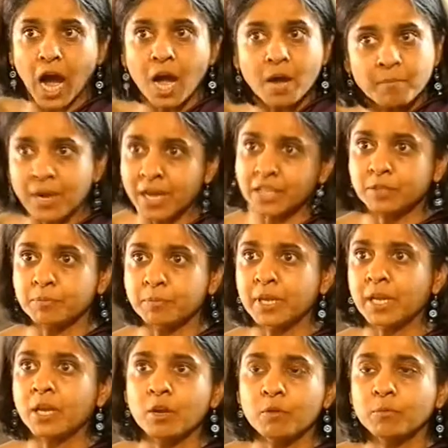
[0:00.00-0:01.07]
Aam
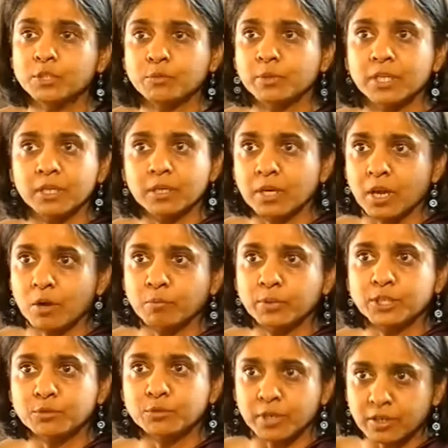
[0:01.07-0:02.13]
Aadmi
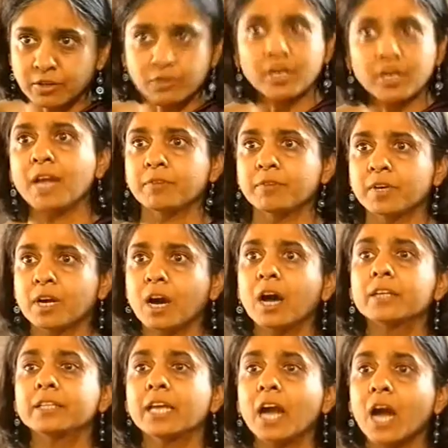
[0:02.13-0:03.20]
which will drive a
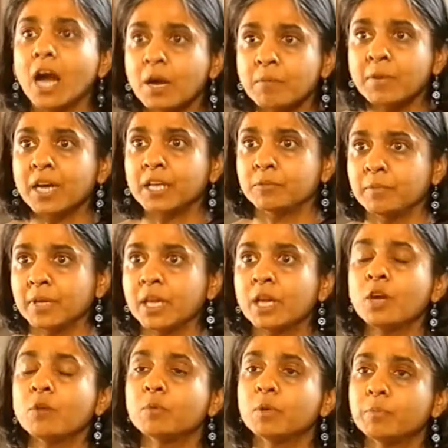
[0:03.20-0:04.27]
car. The Aam Aadmi
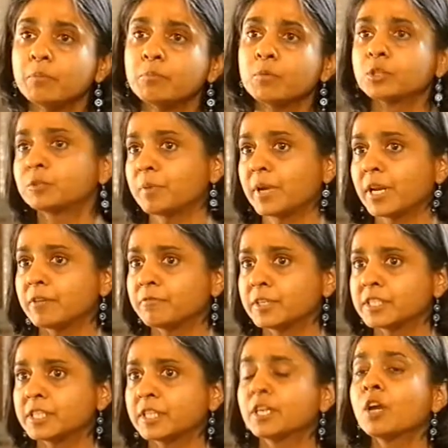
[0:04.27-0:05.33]
will be most
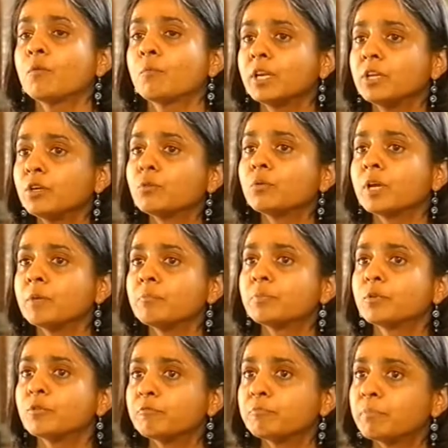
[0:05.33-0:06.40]
benefited when you
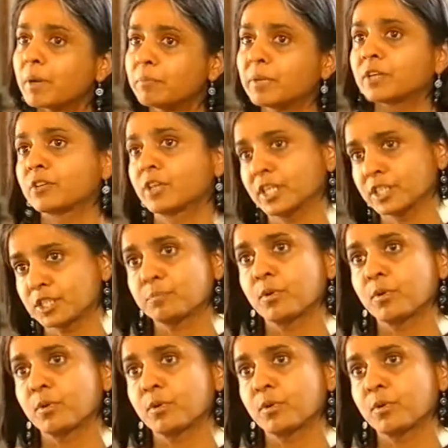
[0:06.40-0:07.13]
improve public transport.